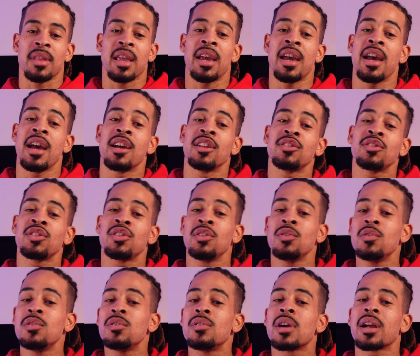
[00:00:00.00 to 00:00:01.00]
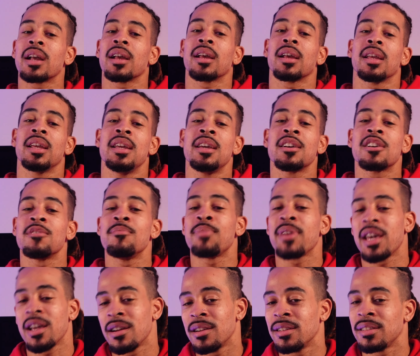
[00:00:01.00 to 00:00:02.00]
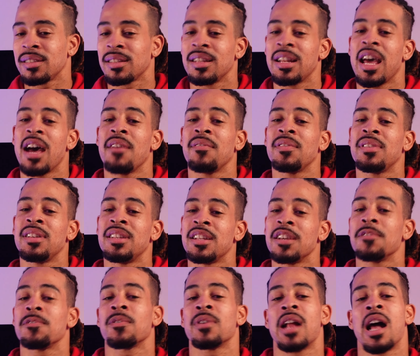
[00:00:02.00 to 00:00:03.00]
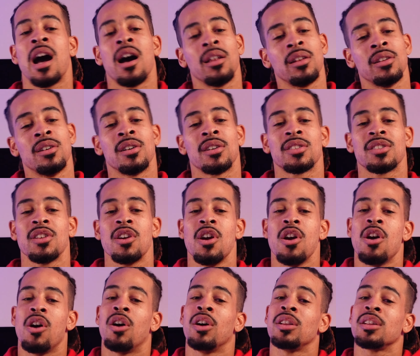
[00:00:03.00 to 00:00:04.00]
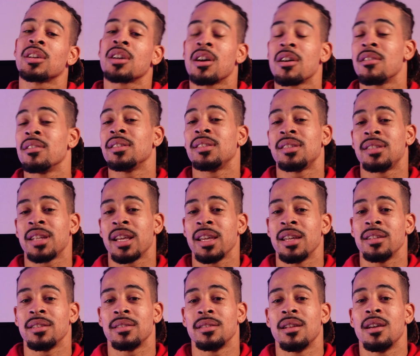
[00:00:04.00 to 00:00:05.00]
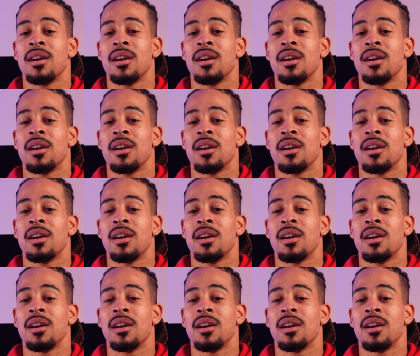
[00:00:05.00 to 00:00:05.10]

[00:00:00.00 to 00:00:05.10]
And two, in comparison, have different outlooks on the current state